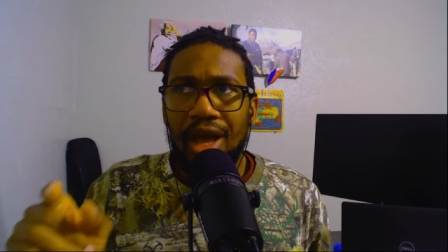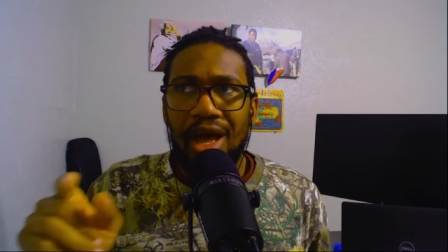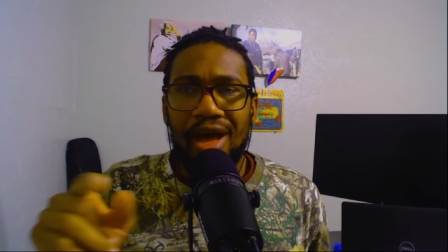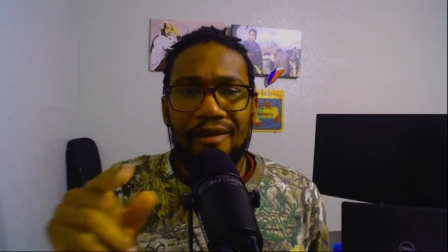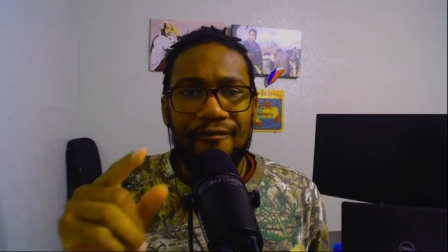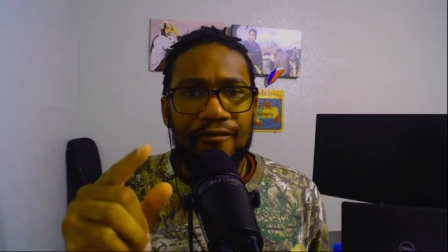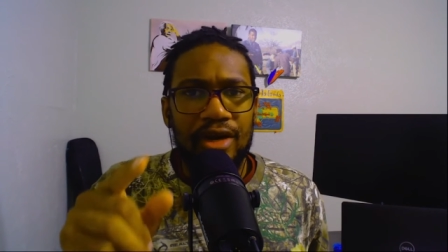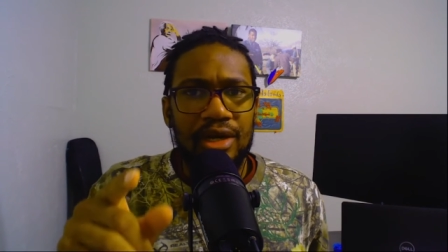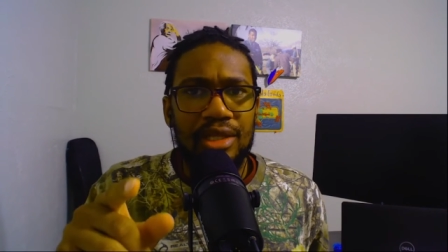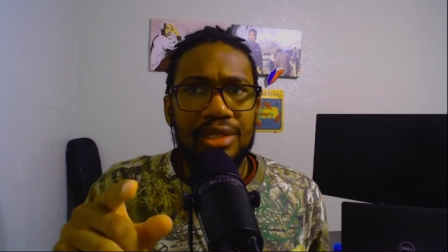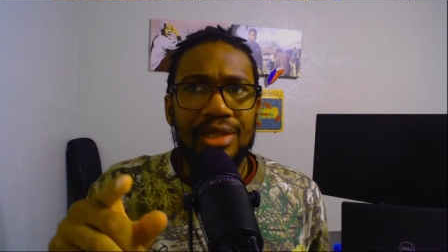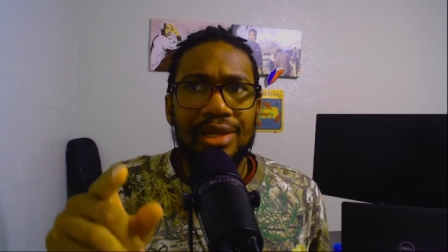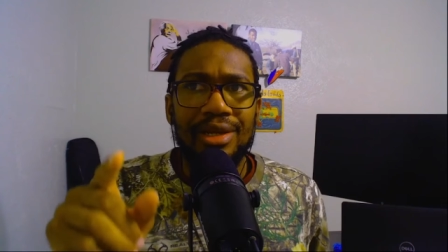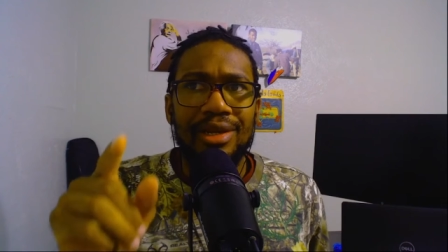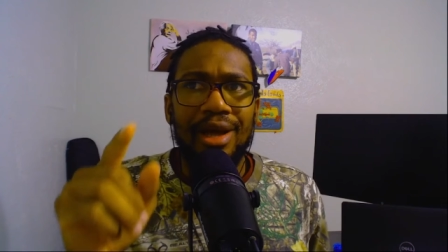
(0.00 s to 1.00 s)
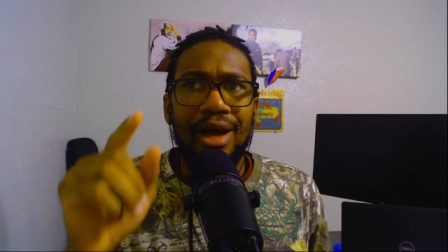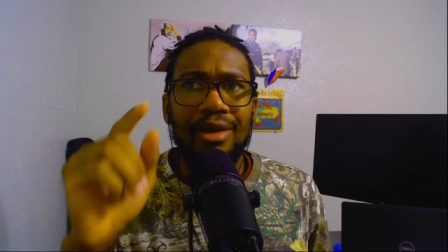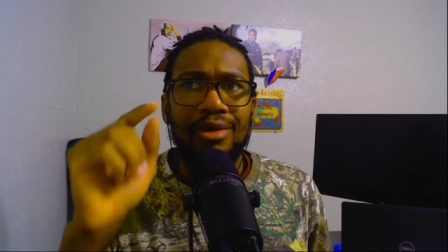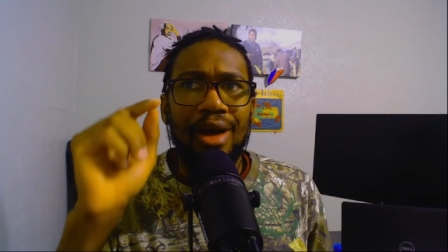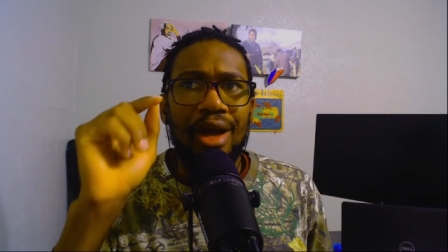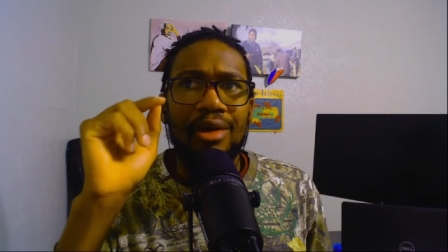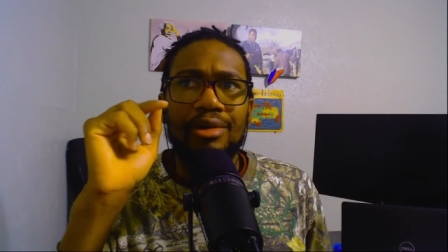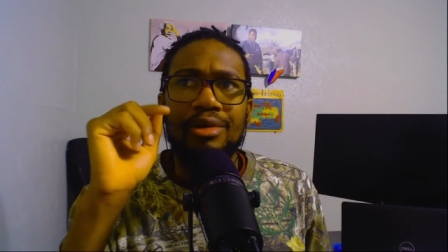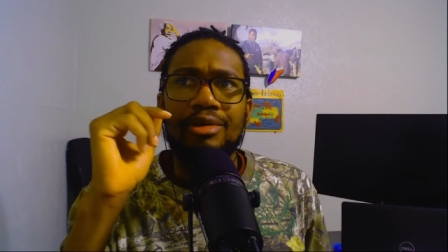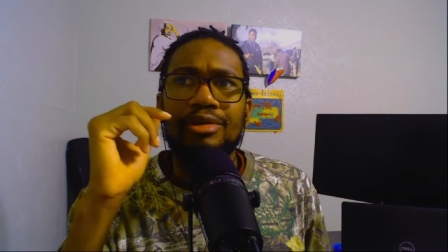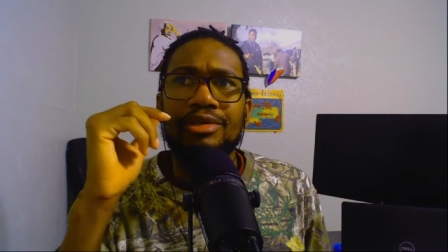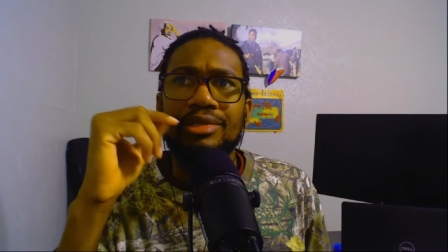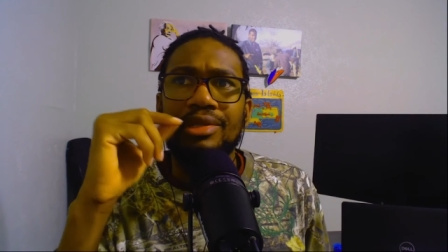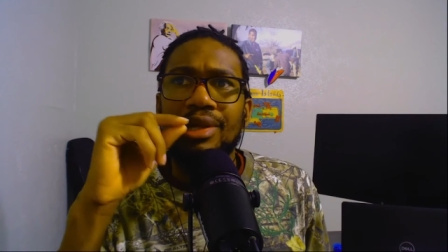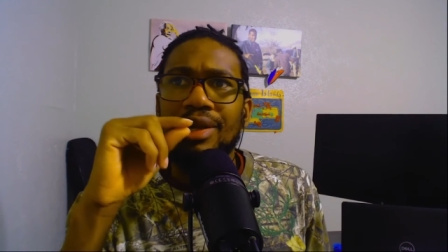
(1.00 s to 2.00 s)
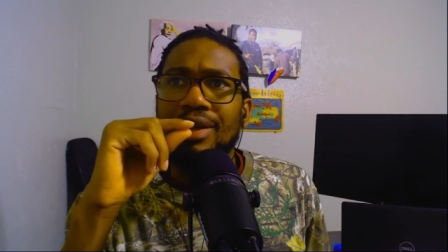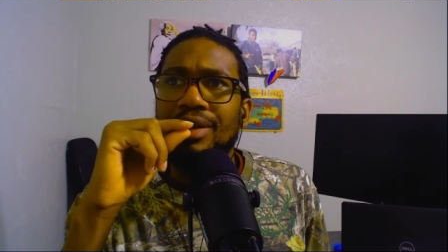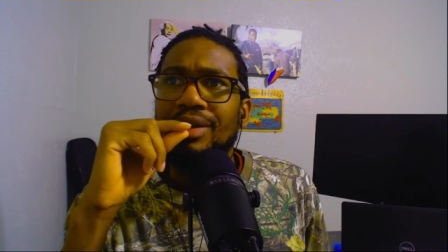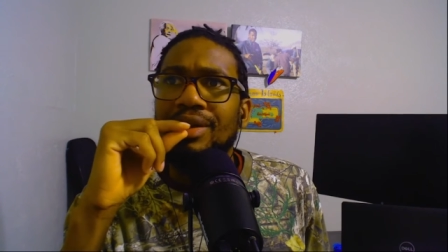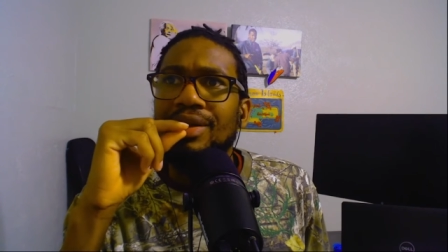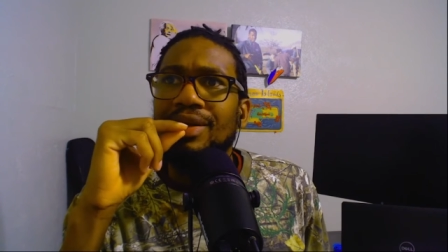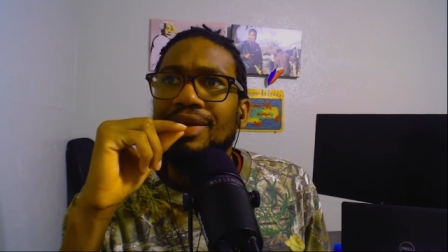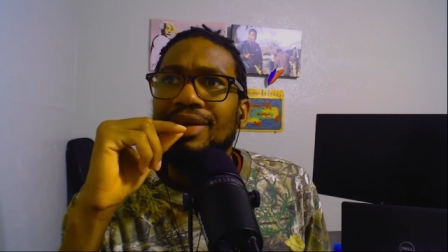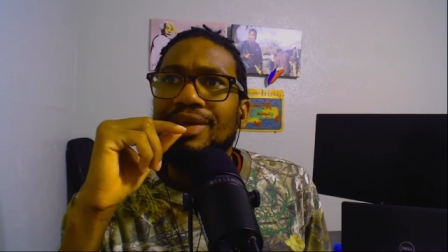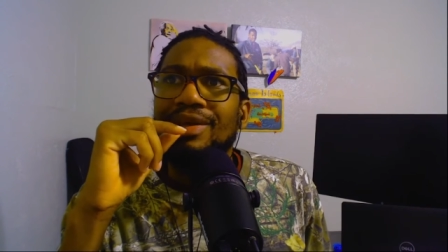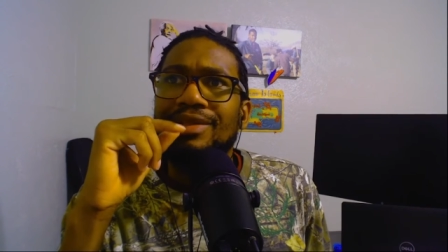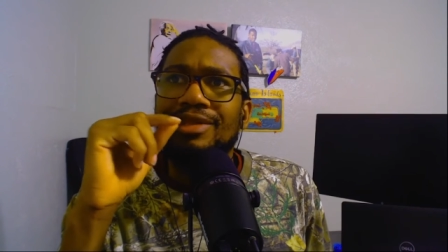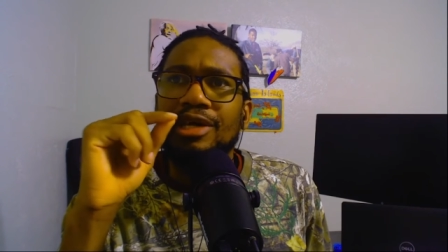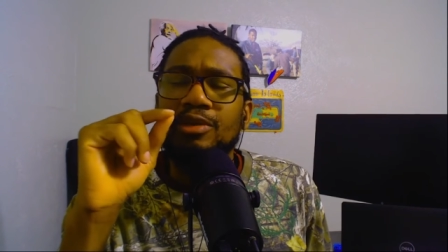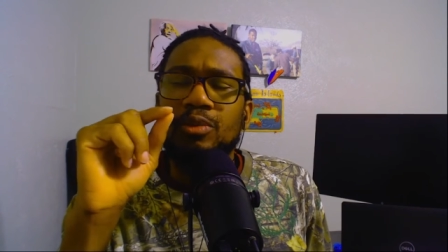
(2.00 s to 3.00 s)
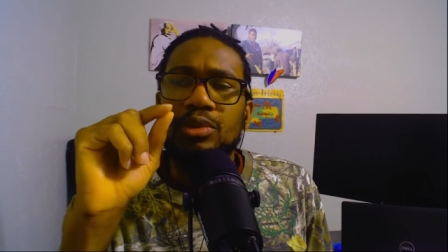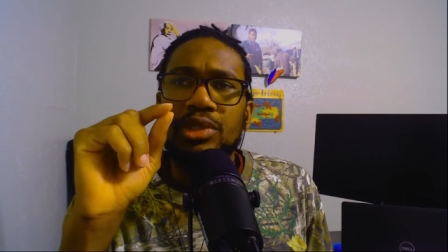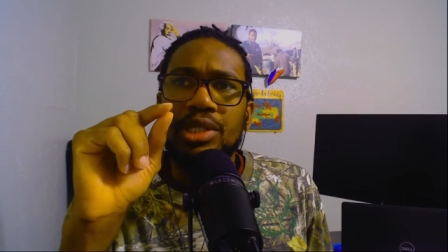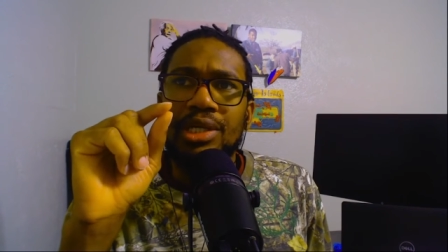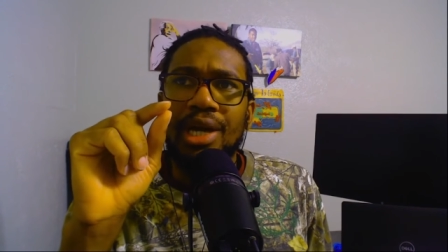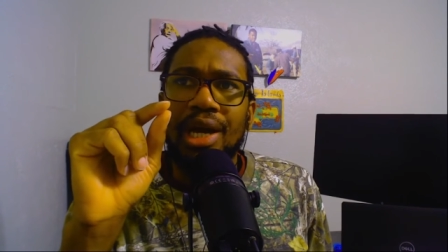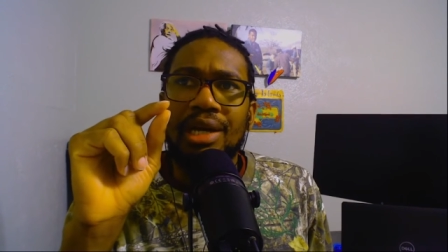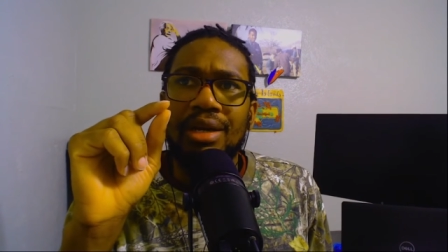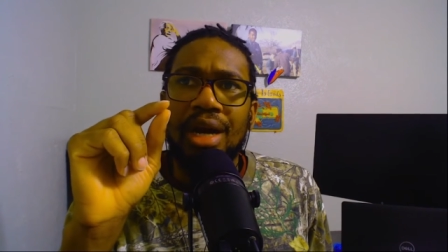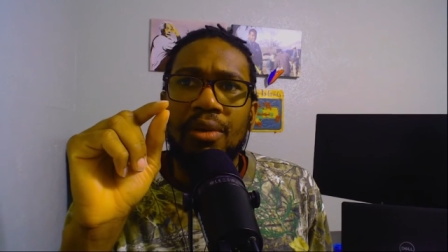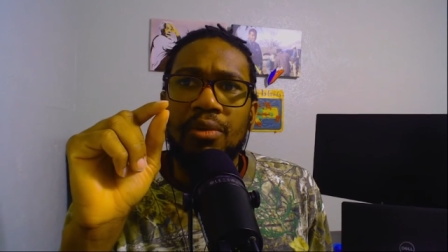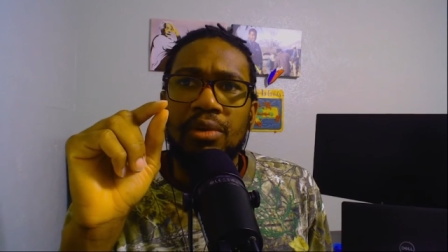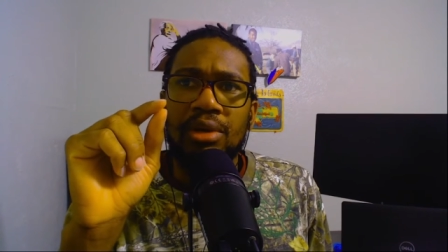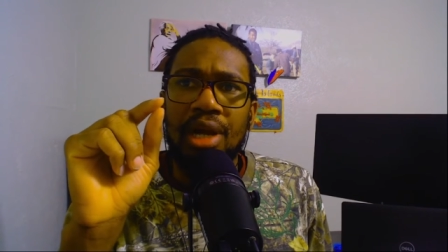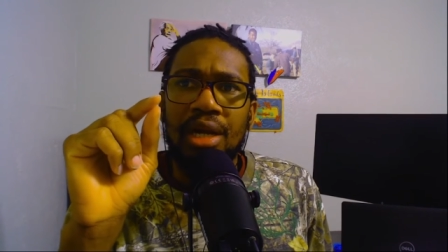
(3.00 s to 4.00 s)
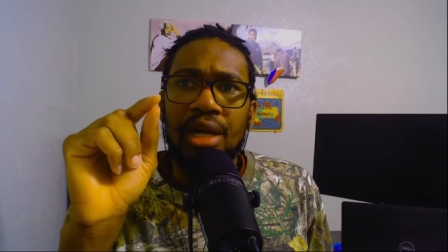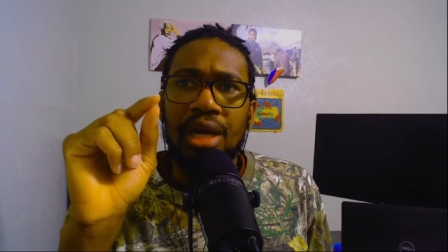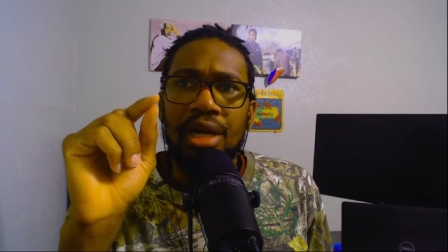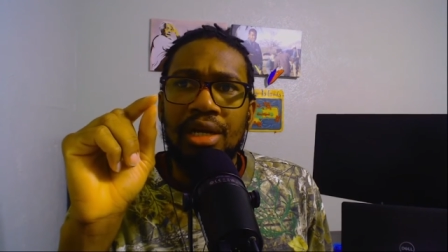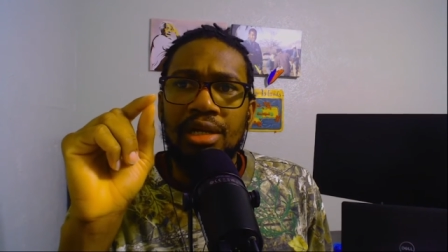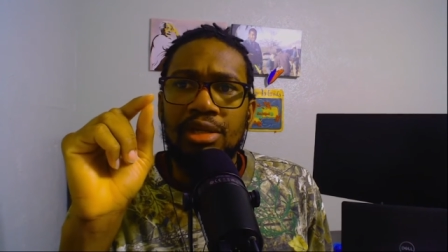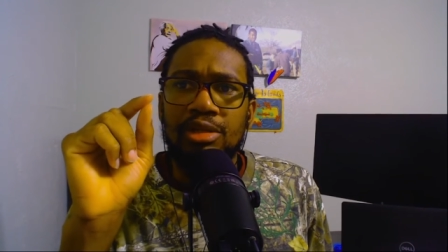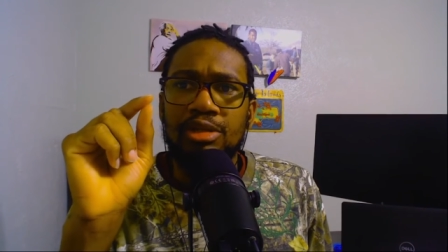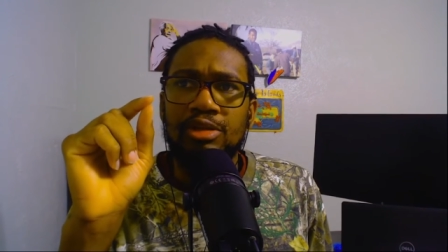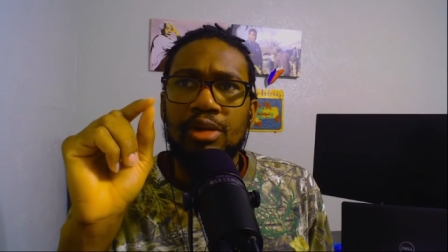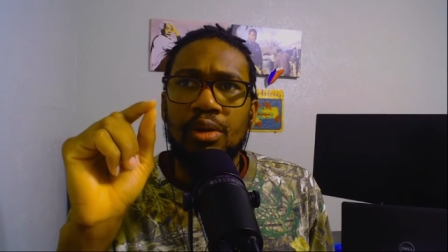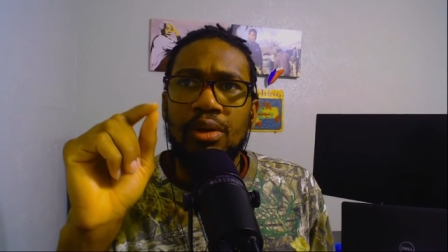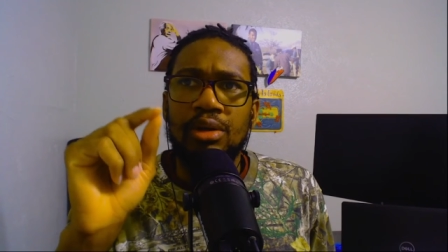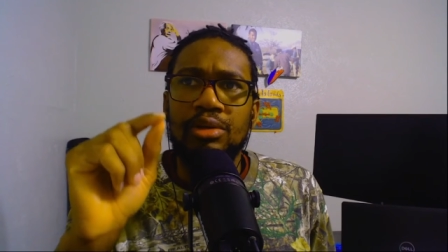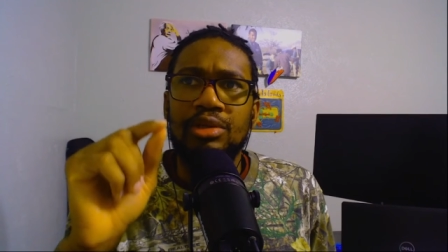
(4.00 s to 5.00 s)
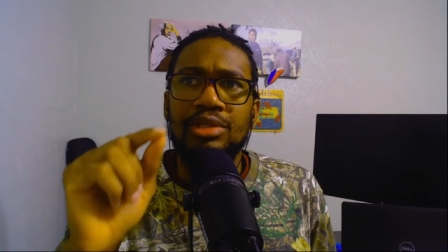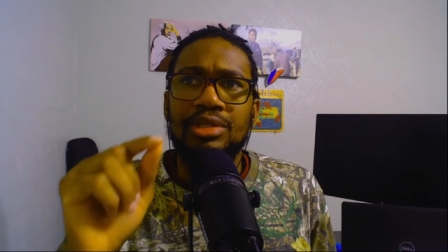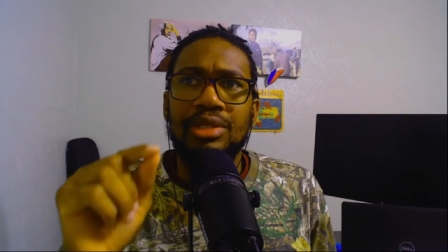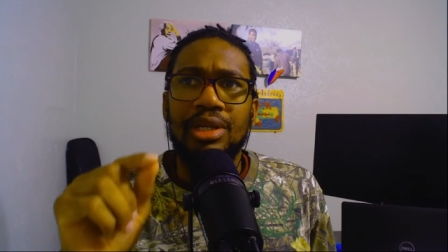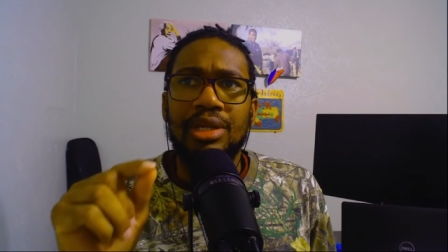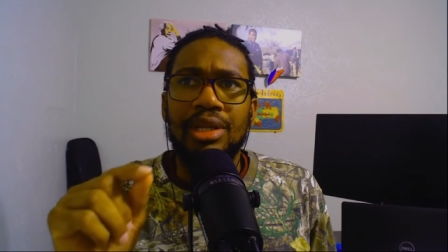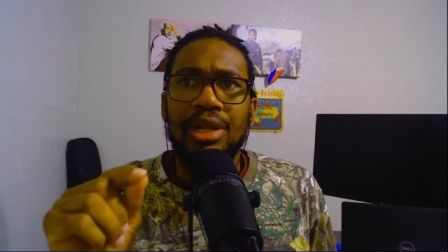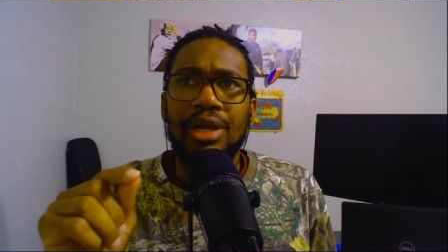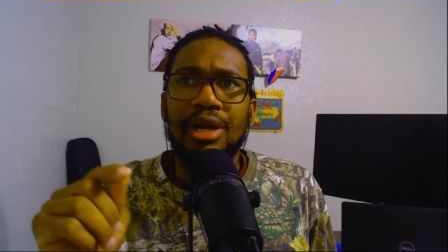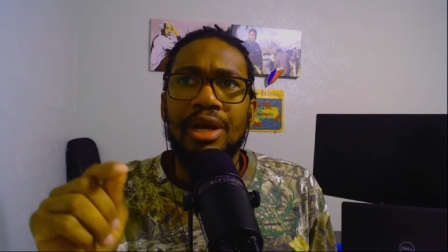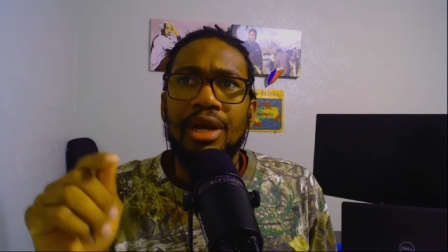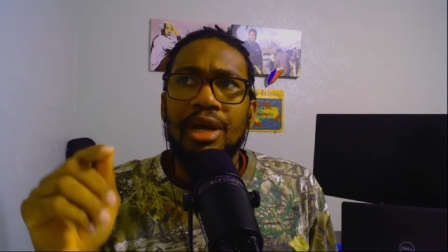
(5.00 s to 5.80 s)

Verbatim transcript: Funny thing, I don't, I don't understand that's one thing I, I want I, I need to start understanding.